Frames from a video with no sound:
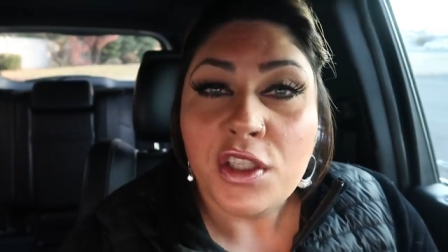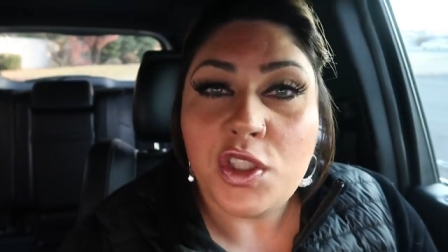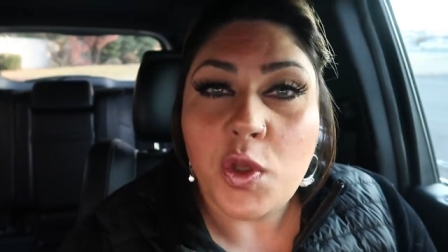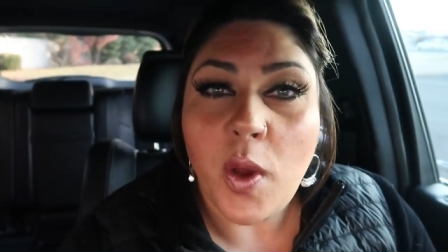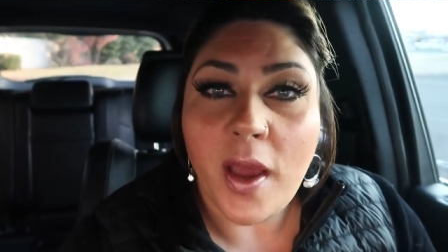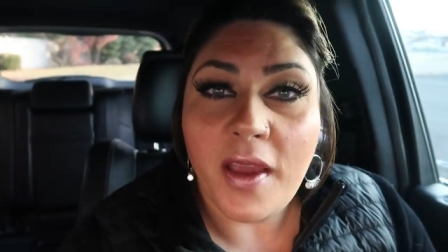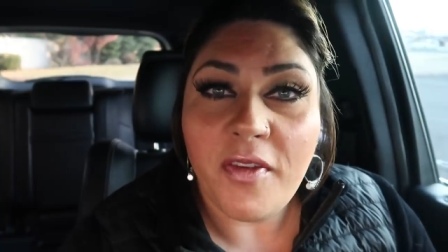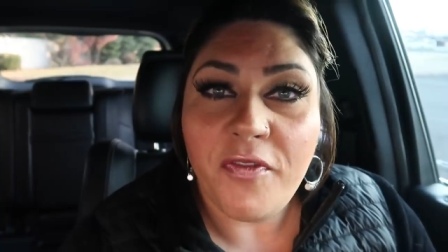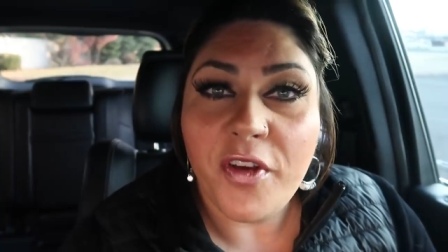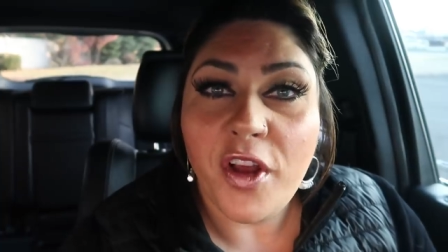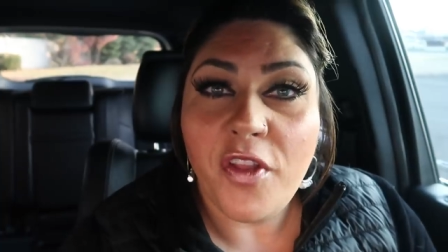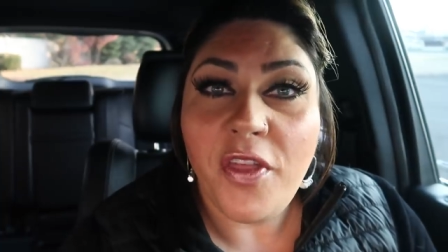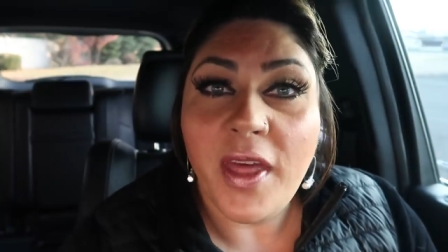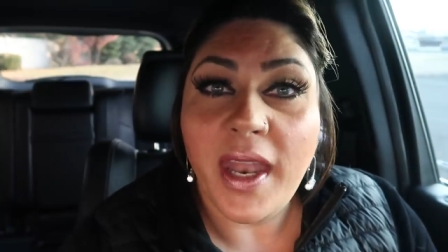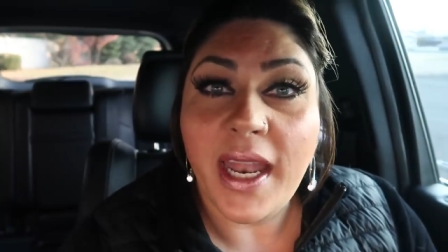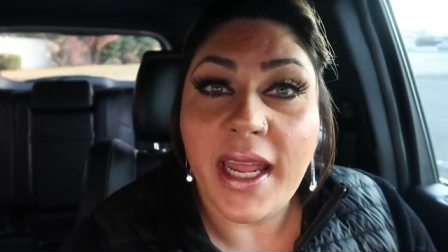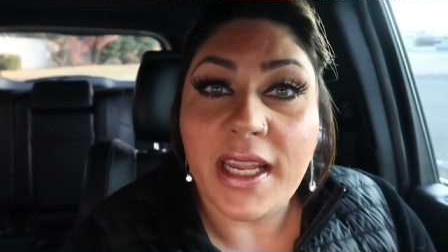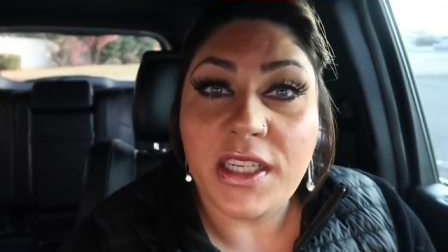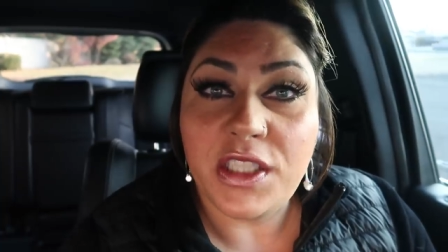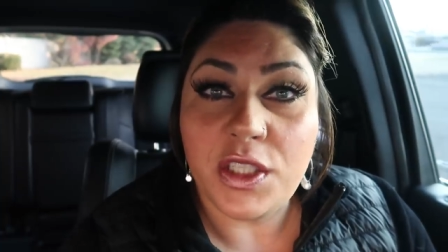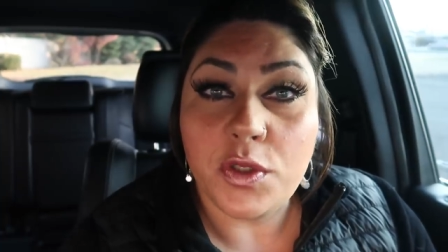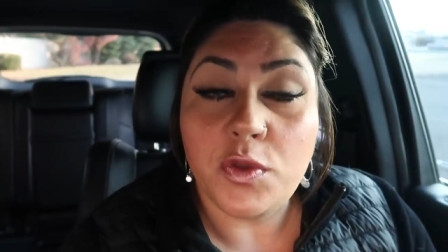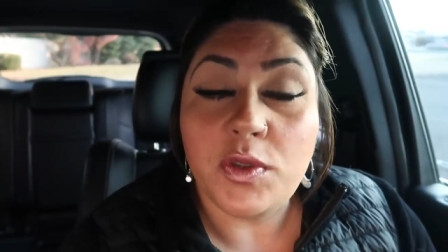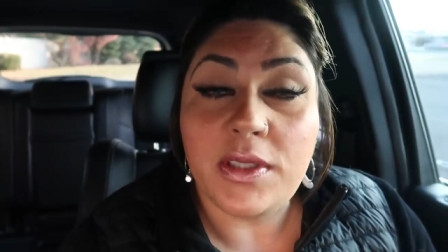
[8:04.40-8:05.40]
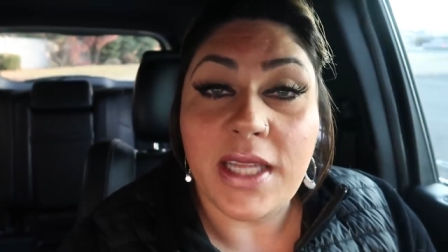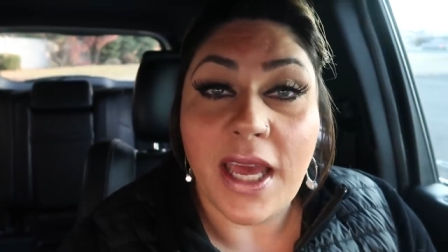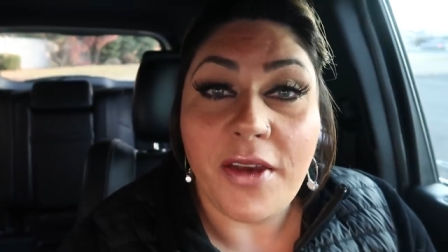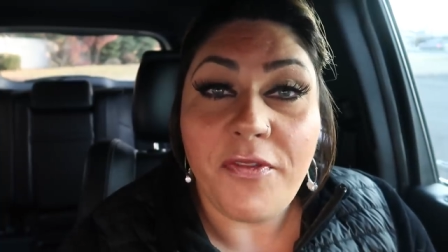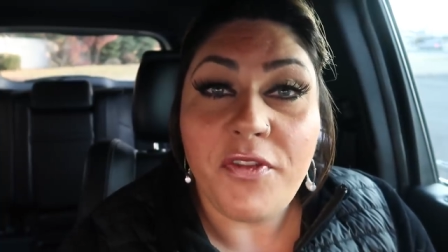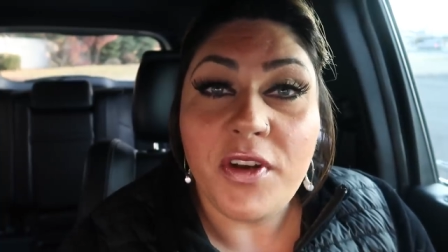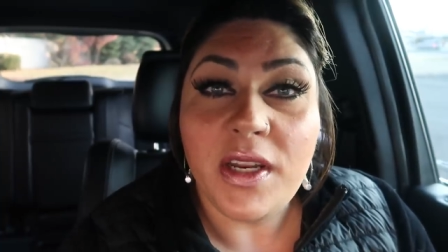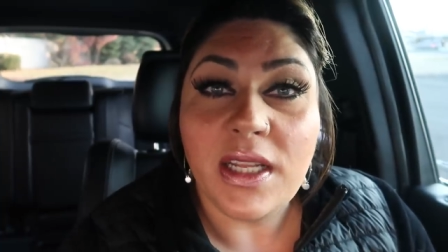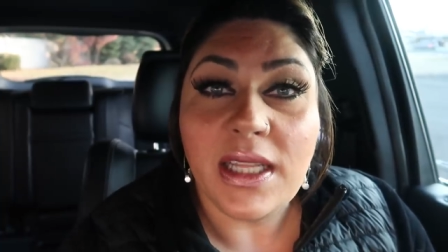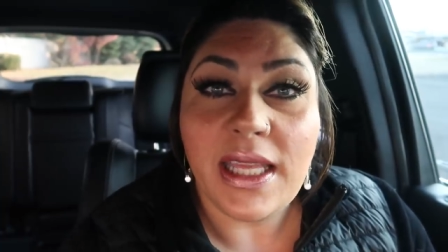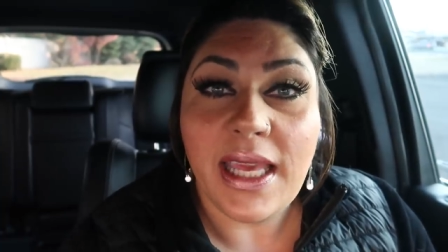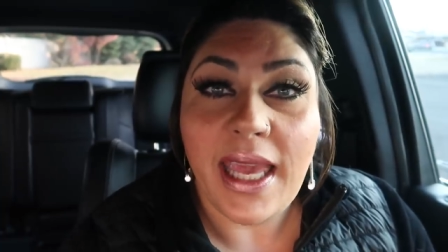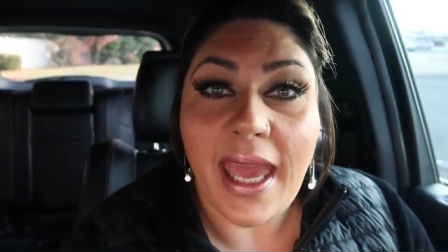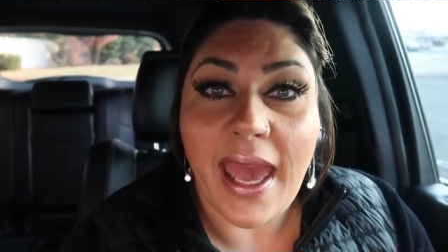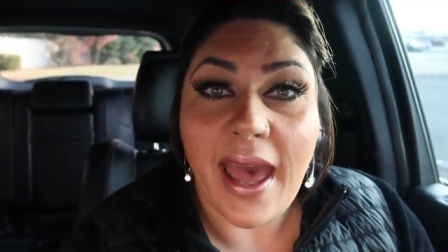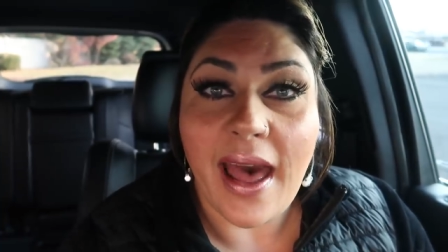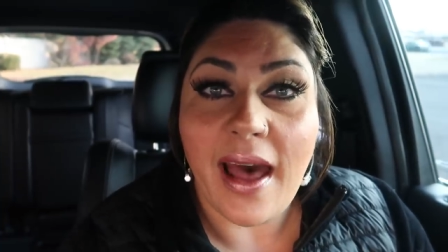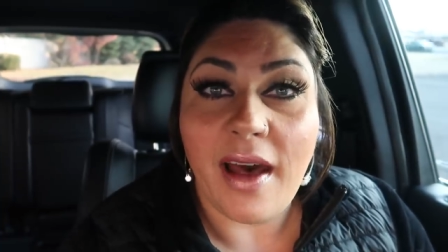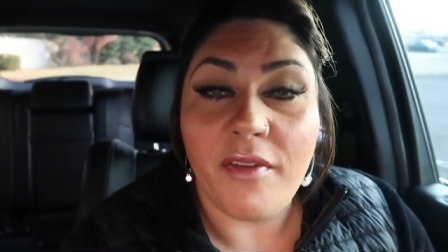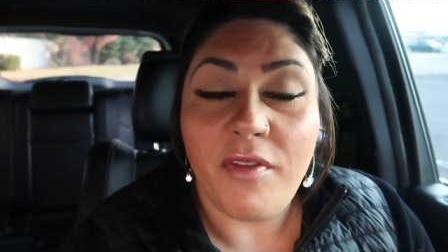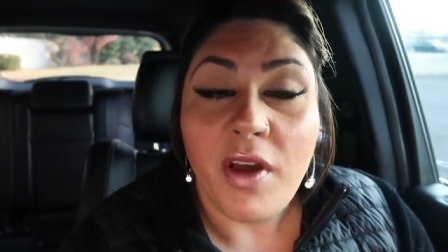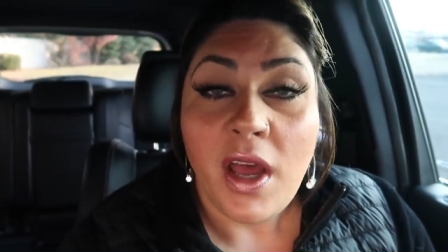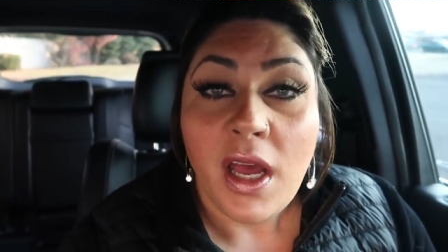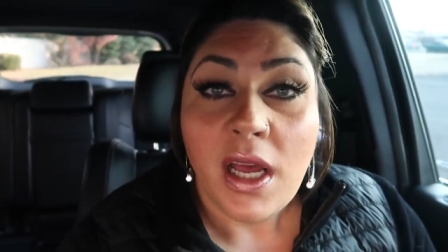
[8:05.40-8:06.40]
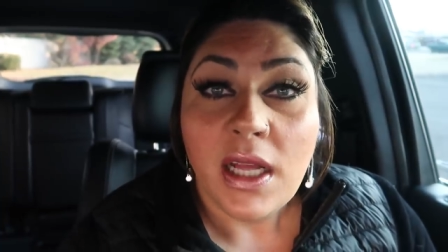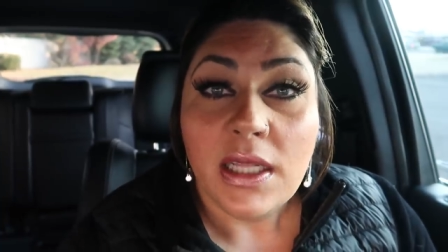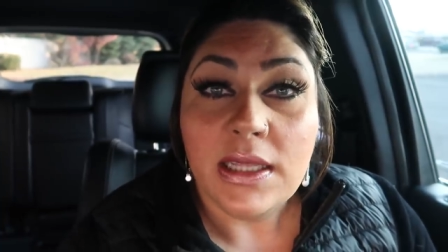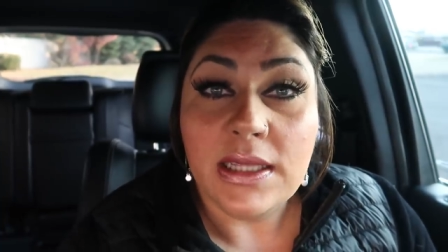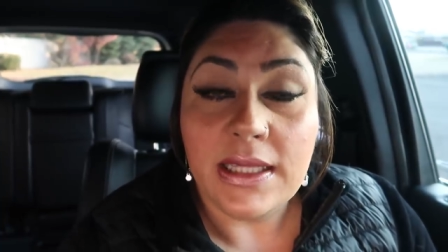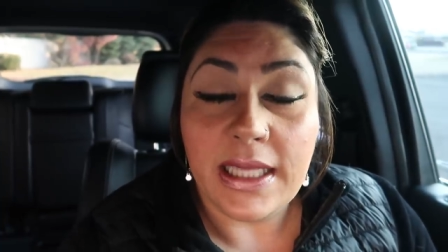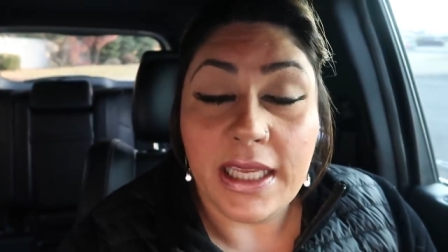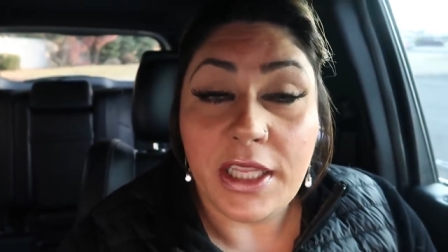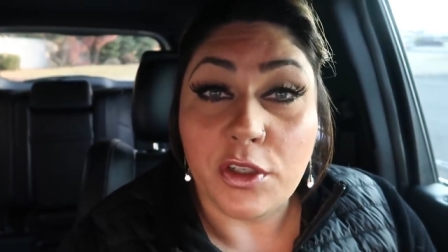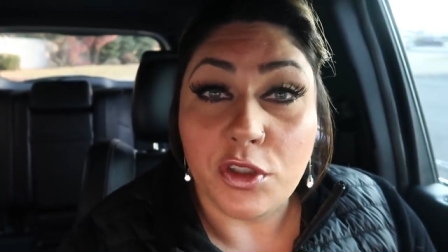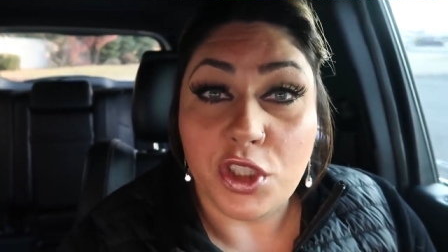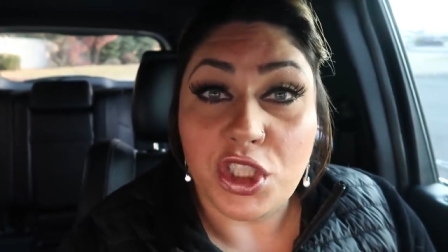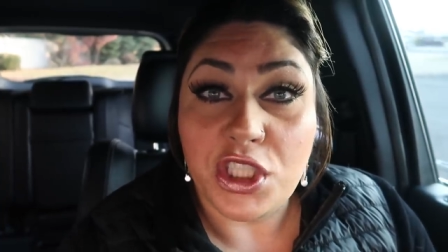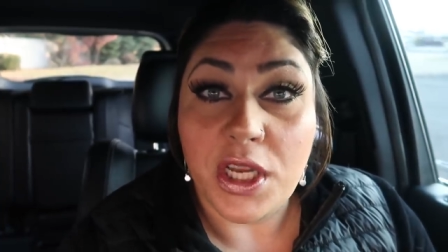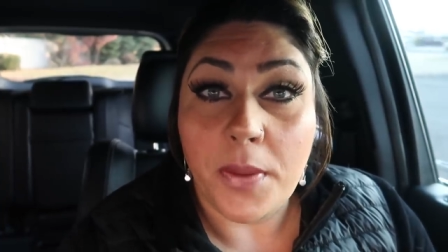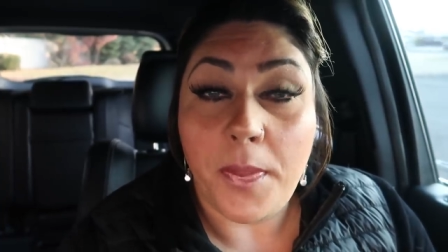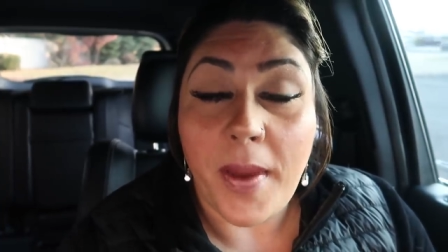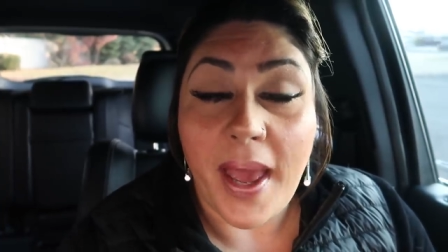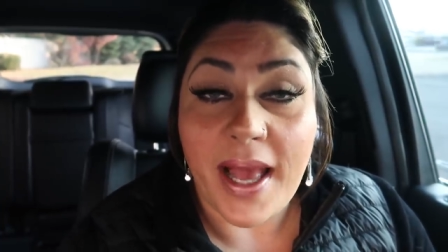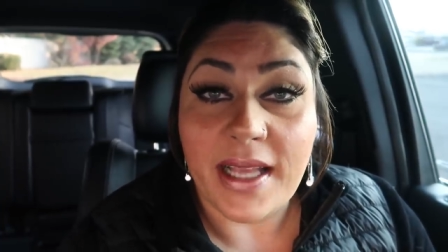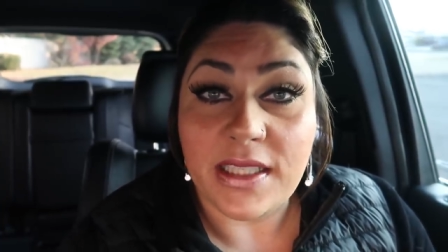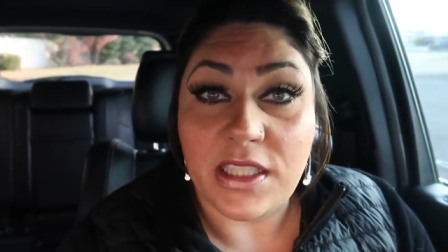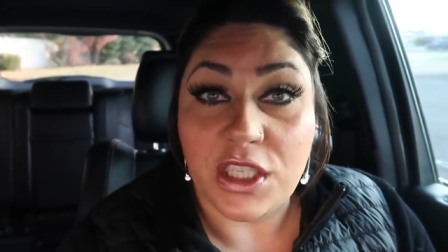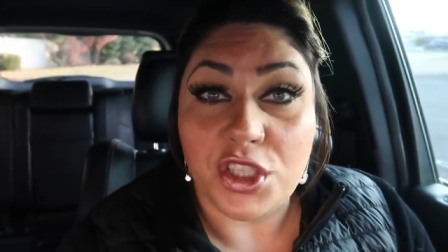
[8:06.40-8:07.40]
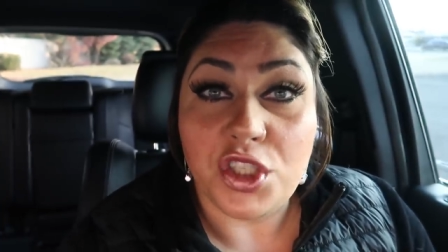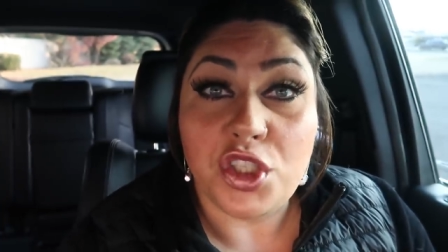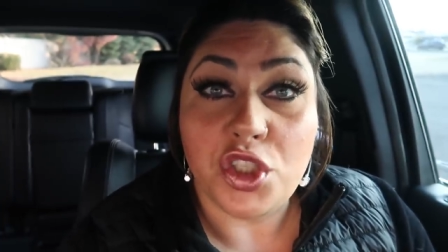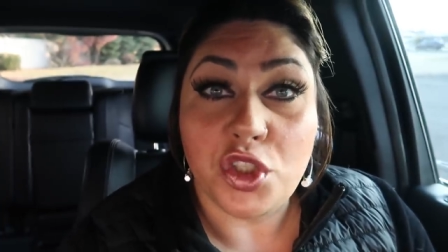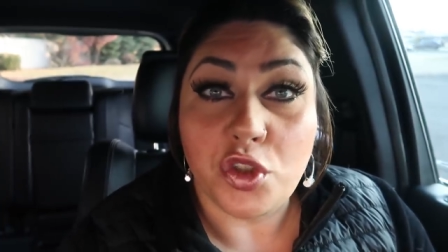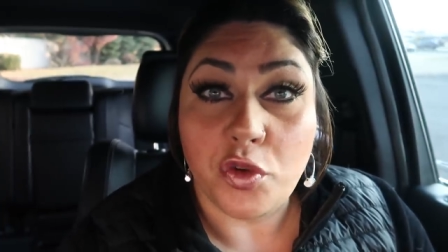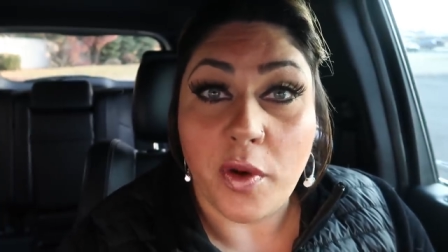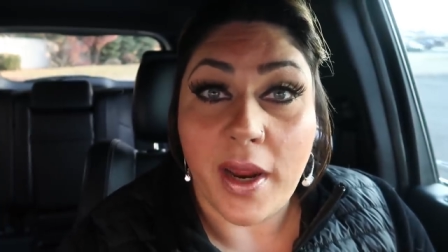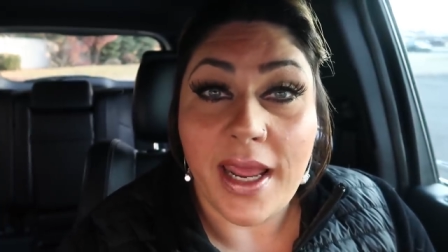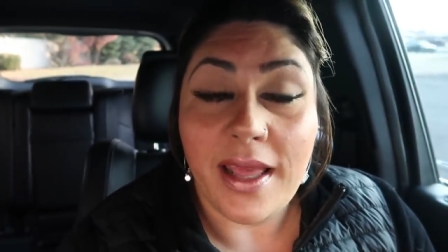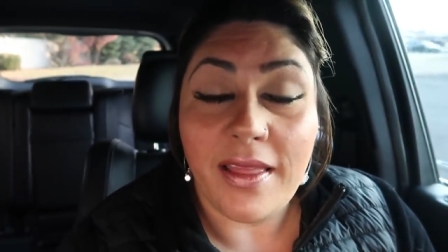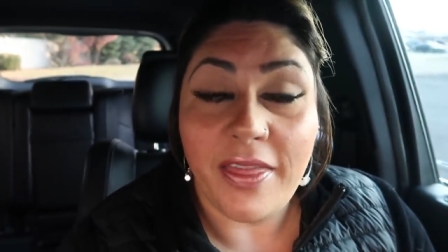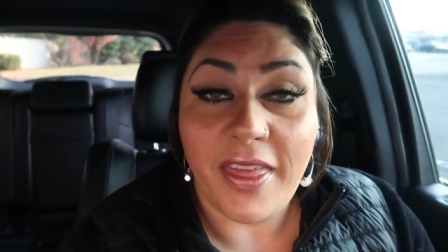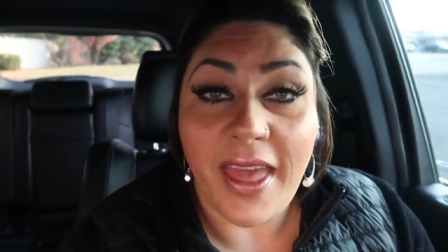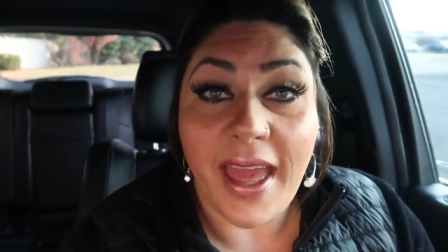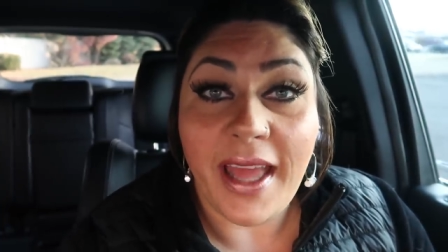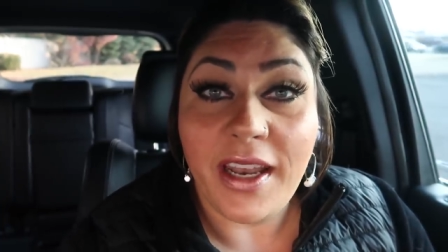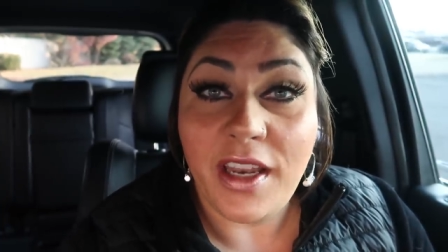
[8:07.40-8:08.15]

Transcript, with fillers: So I feel that I do definitely have leadership as a strength.